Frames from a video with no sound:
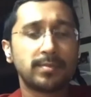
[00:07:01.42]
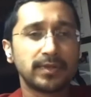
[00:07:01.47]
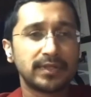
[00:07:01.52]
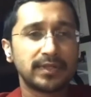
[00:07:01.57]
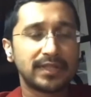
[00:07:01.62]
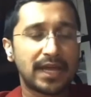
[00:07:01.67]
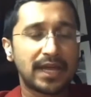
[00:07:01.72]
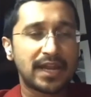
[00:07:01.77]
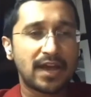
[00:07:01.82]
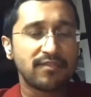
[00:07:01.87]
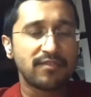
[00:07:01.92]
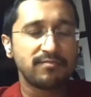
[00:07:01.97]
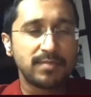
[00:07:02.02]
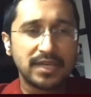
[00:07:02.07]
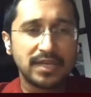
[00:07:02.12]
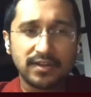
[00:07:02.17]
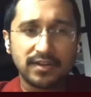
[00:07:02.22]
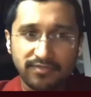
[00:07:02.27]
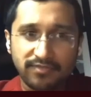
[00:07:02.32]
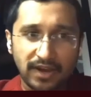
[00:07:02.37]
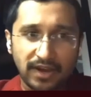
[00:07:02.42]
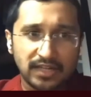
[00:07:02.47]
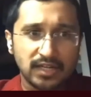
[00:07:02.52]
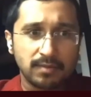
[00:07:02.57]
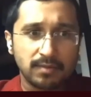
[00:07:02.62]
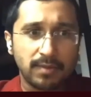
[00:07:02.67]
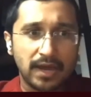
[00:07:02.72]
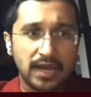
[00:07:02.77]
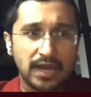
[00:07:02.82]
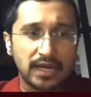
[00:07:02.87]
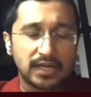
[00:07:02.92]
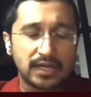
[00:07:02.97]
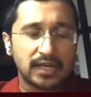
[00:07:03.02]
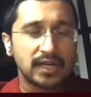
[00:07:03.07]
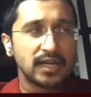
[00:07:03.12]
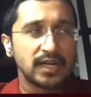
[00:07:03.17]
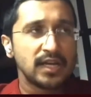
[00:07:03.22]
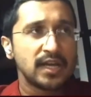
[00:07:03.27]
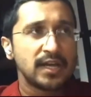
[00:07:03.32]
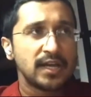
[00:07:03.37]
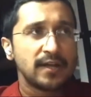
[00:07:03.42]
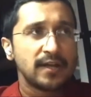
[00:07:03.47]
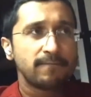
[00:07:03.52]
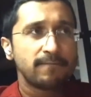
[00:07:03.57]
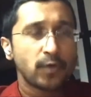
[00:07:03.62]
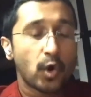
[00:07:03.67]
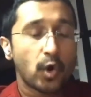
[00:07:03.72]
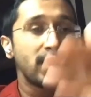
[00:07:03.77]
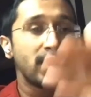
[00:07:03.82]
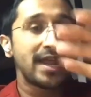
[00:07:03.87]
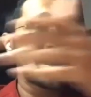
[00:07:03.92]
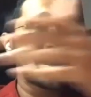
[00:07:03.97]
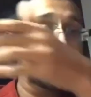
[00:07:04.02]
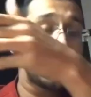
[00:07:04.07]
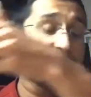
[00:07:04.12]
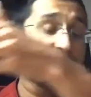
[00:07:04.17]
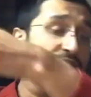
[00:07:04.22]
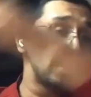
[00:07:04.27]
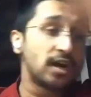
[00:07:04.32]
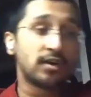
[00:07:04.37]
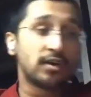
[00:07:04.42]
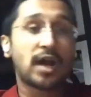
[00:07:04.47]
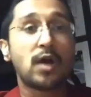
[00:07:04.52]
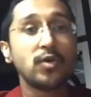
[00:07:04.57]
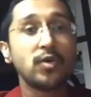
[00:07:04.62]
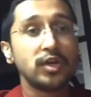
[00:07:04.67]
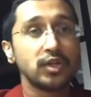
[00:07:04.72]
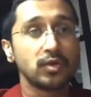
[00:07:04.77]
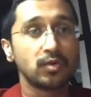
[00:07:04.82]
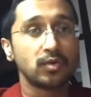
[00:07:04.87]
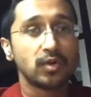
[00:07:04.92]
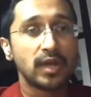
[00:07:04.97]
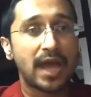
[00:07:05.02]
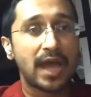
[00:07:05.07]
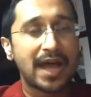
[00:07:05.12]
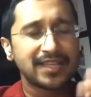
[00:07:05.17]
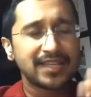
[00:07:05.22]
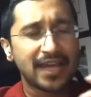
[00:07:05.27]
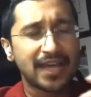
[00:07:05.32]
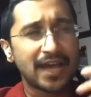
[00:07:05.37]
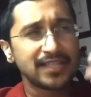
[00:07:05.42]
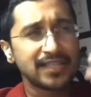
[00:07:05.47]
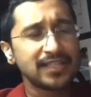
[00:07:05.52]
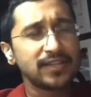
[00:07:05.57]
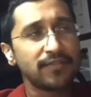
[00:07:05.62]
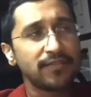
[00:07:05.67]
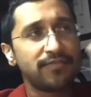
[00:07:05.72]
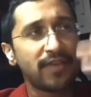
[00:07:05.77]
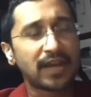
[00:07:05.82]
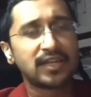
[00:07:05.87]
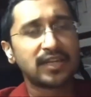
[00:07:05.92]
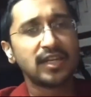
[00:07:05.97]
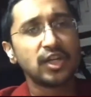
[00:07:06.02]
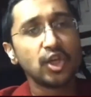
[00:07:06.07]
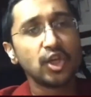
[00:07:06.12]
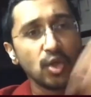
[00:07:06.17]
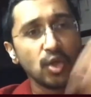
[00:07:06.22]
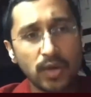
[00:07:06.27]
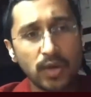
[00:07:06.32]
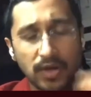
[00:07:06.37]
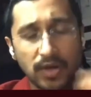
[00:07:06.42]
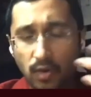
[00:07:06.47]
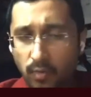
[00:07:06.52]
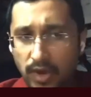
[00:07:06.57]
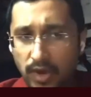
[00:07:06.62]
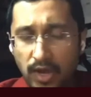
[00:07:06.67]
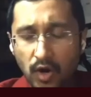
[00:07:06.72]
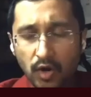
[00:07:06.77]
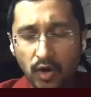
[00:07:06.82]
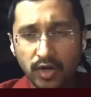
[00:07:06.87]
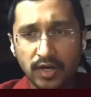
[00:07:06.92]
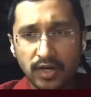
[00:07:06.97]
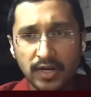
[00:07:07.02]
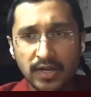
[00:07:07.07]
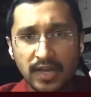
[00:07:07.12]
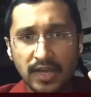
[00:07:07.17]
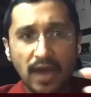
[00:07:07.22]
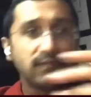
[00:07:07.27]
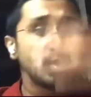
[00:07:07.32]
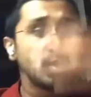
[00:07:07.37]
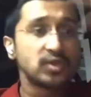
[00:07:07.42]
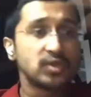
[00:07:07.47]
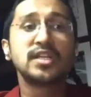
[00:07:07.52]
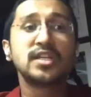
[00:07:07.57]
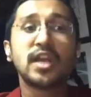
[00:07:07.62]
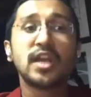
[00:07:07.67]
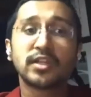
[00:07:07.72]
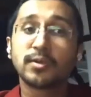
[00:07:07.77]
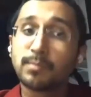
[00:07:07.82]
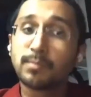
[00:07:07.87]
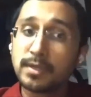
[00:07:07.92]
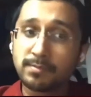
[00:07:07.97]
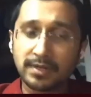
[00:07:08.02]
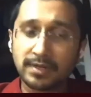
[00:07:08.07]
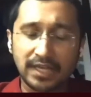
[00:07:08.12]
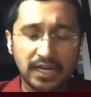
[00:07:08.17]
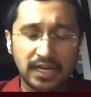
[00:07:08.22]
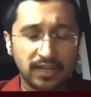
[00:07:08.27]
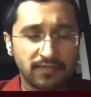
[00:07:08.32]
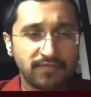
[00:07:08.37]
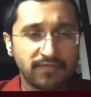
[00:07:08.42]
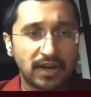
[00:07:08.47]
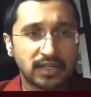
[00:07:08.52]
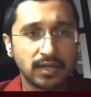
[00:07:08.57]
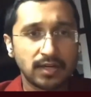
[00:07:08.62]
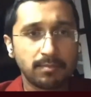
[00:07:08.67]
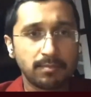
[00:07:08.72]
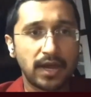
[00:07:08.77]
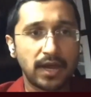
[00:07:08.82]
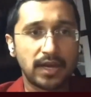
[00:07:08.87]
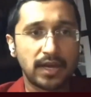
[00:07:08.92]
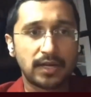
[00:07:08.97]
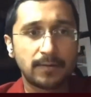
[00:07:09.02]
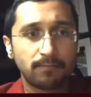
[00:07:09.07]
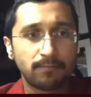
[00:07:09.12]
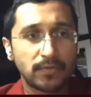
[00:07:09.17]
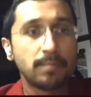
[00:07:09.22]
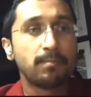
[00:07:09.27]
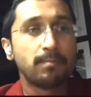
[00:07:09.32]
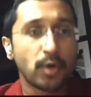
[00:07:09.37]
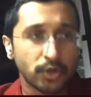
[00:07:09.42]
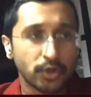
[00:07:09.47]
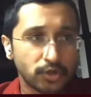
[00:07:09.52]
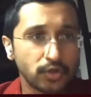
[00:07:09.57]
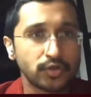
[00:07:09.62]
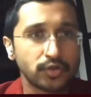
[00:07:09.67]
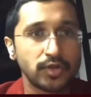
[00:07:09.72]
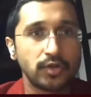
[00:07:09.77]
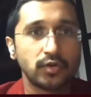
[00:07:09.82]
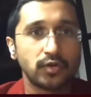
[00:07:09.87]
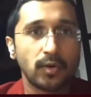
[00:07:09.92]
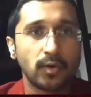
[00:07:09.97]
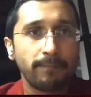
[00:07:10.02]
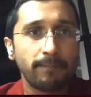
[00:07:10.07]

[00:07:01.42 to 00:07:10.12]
that have been affected by it, and or even around you, has it affected you in a way, or have you seen other people getting affected by it, imposter syndrome?